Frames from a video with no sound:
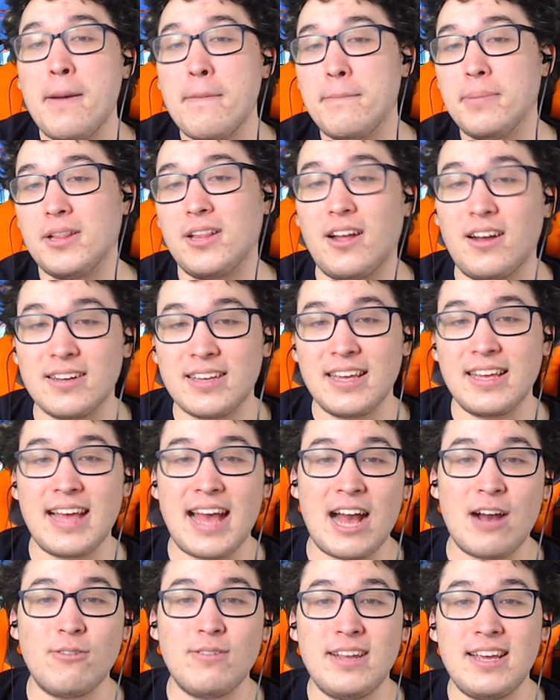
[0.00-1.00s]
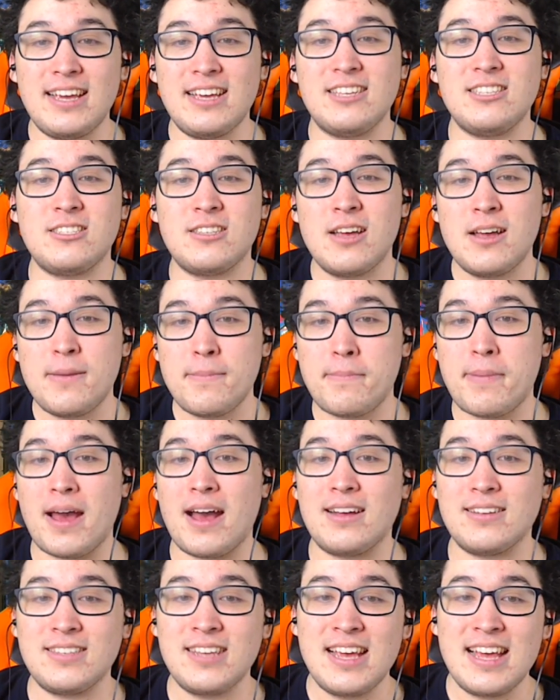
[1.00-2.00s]
blocking out his
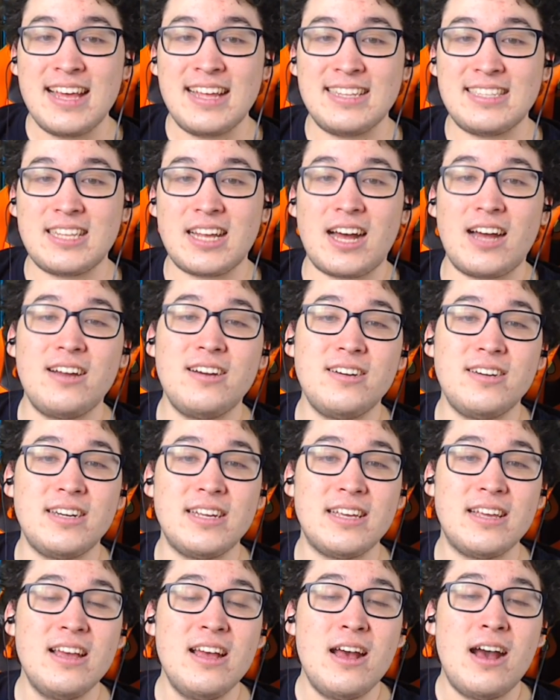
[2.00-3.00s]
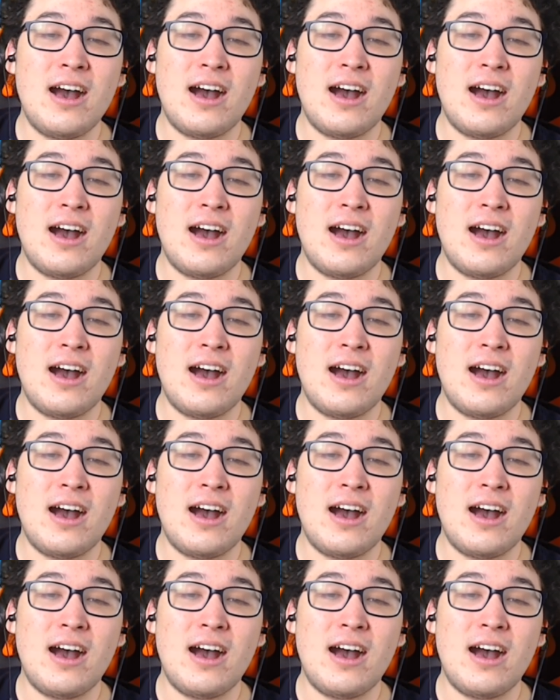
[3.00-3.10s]
pass entirety.